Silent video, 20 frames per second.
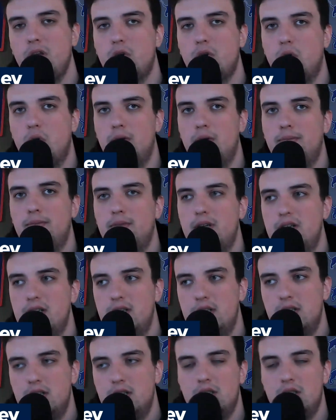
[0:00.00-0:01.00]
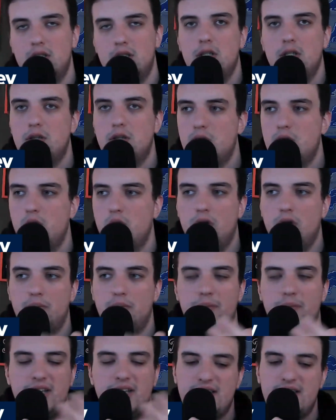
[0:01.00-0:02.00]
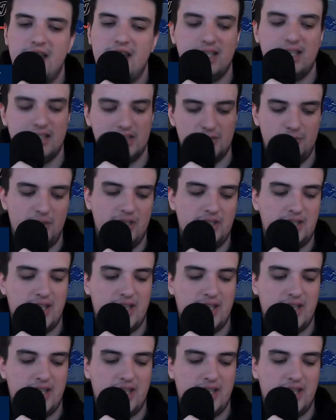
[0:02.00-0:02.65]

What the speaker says: Cool. Big things.